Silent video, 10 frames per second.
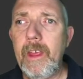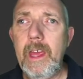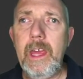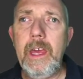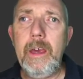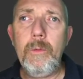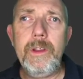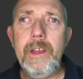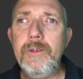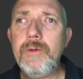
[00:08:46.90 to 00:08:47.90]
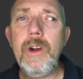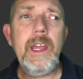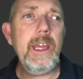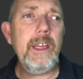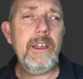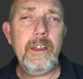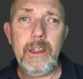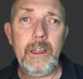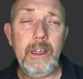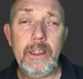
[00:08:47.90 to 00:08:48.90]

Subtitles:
when they trade, at